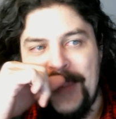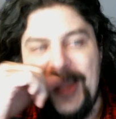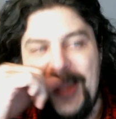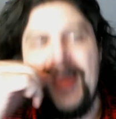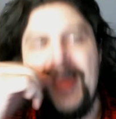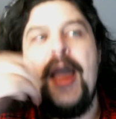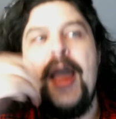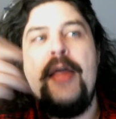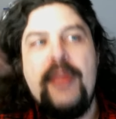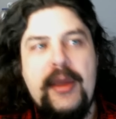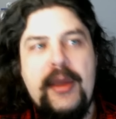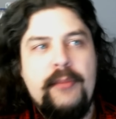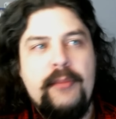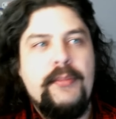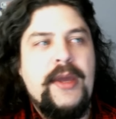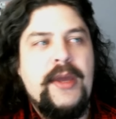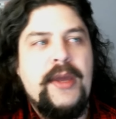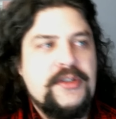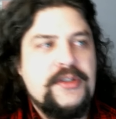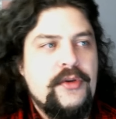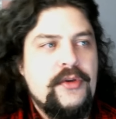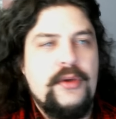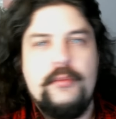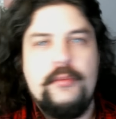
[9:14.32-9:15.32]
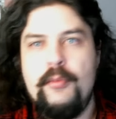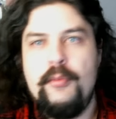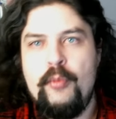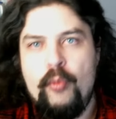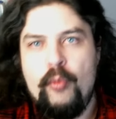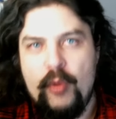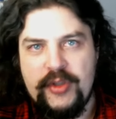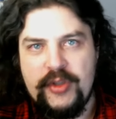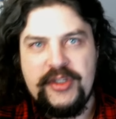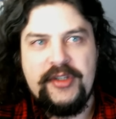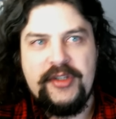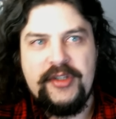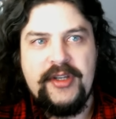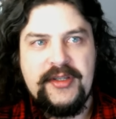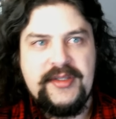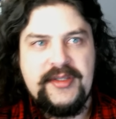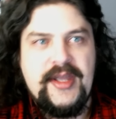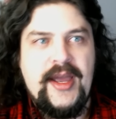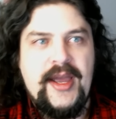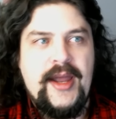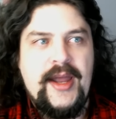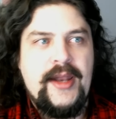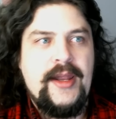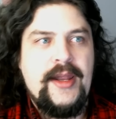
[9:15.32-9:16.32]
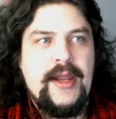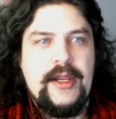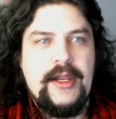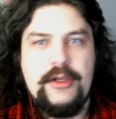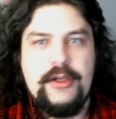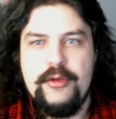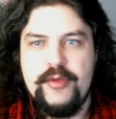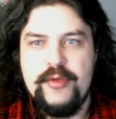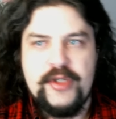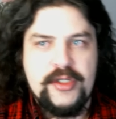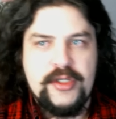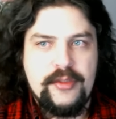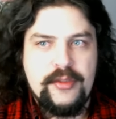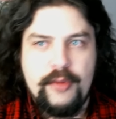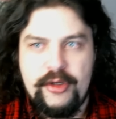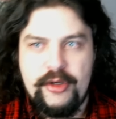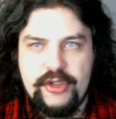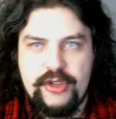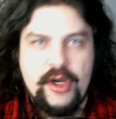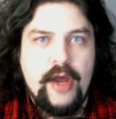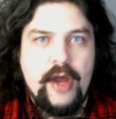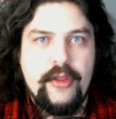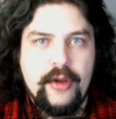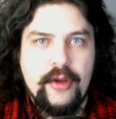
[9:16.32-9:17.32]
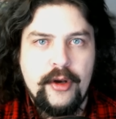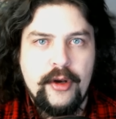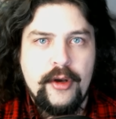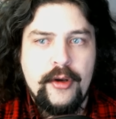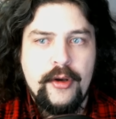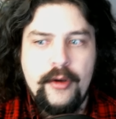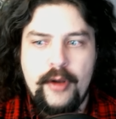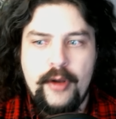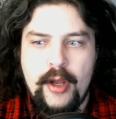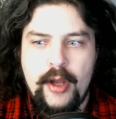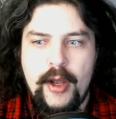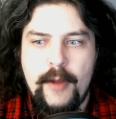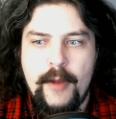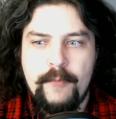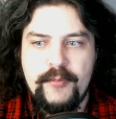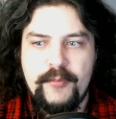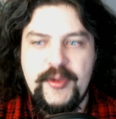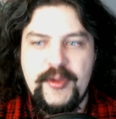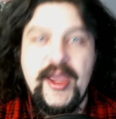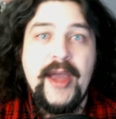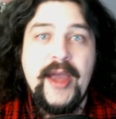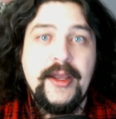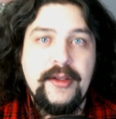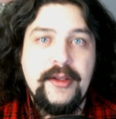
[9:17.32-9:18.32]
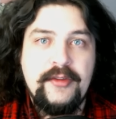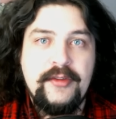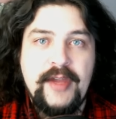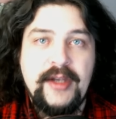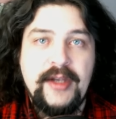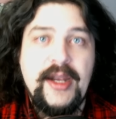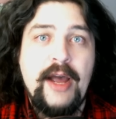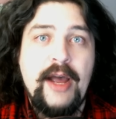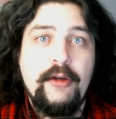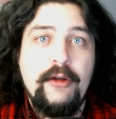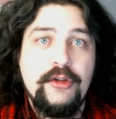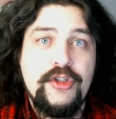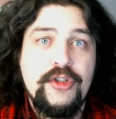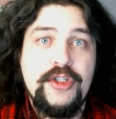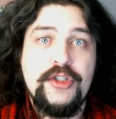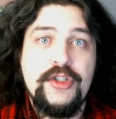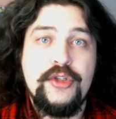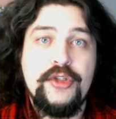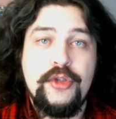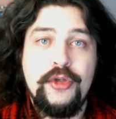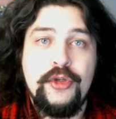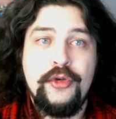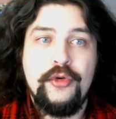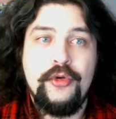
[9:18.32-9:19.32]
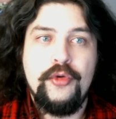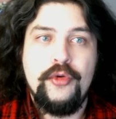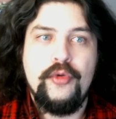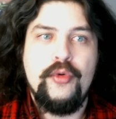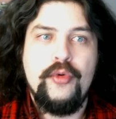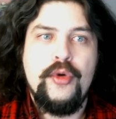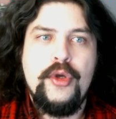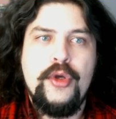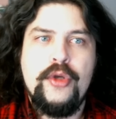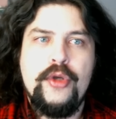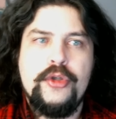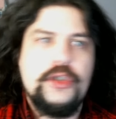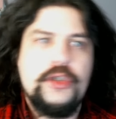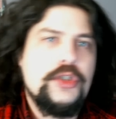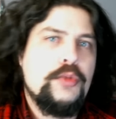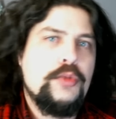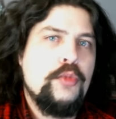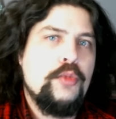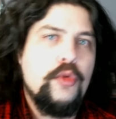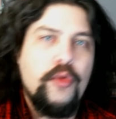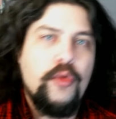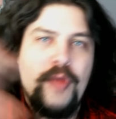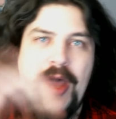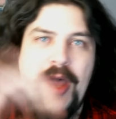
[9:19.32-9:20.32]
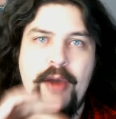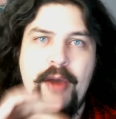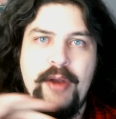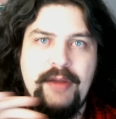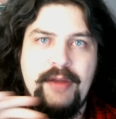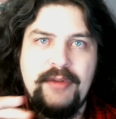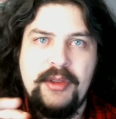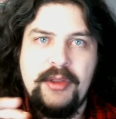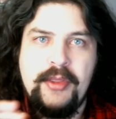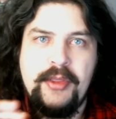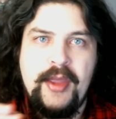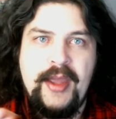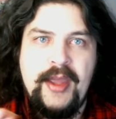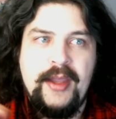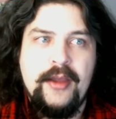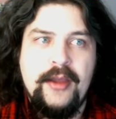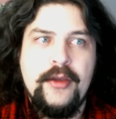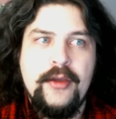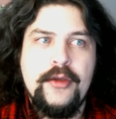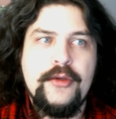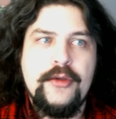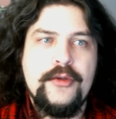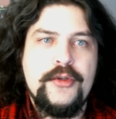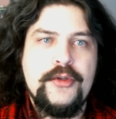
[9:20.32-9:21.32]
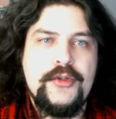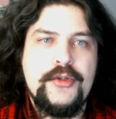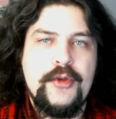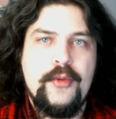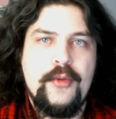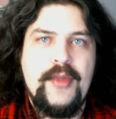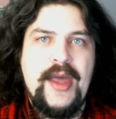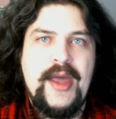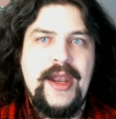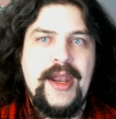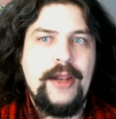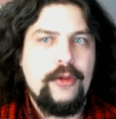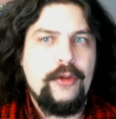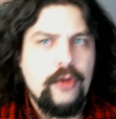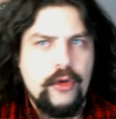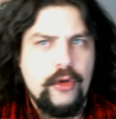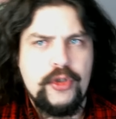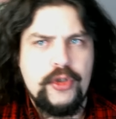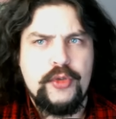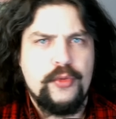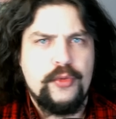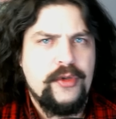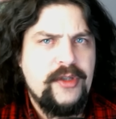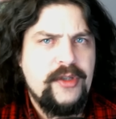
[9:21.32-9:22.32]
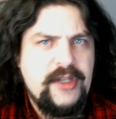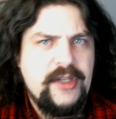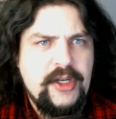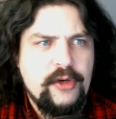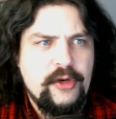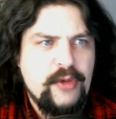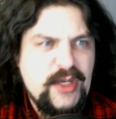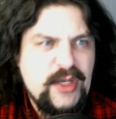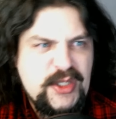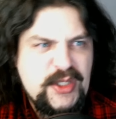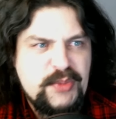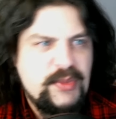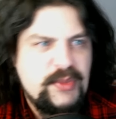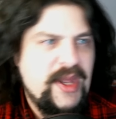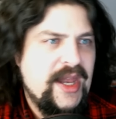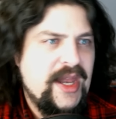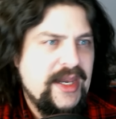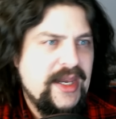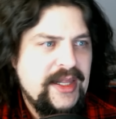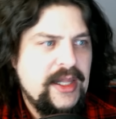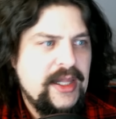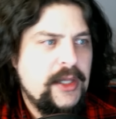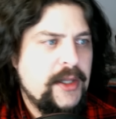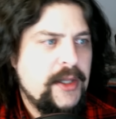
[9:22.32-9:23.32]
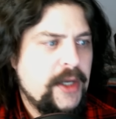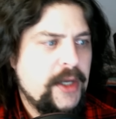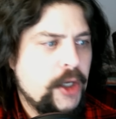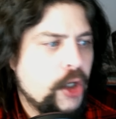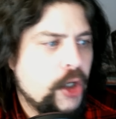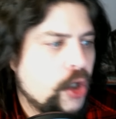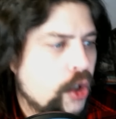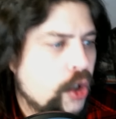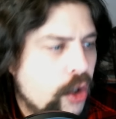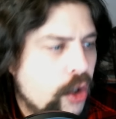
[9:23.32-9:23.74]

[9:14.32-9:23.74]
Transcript: And then basically, once it does that, it uses a bunch of other technologies to smooth out everything so that it looks really crisp and clear.